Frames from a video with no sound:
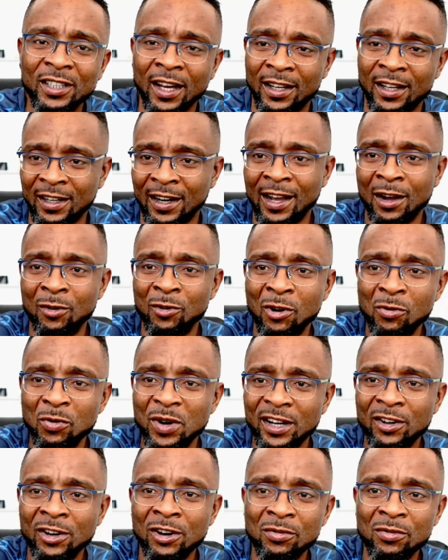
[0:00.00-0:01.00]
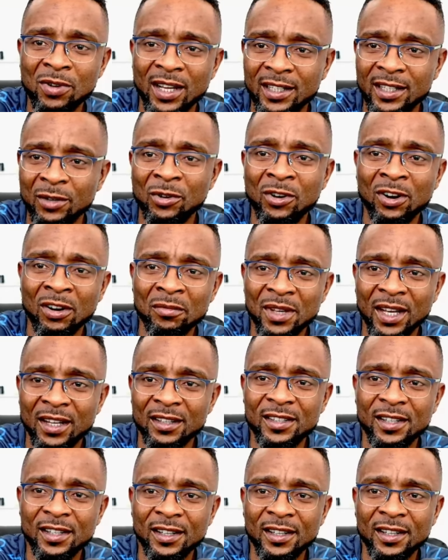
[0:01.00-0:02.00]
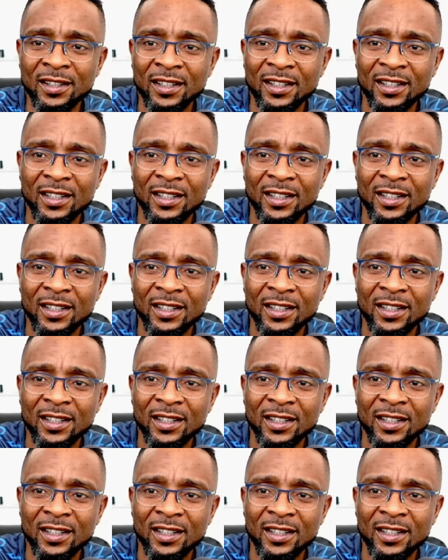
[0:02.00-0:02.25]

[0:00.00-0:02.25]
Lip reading: There are one where they will come here and say,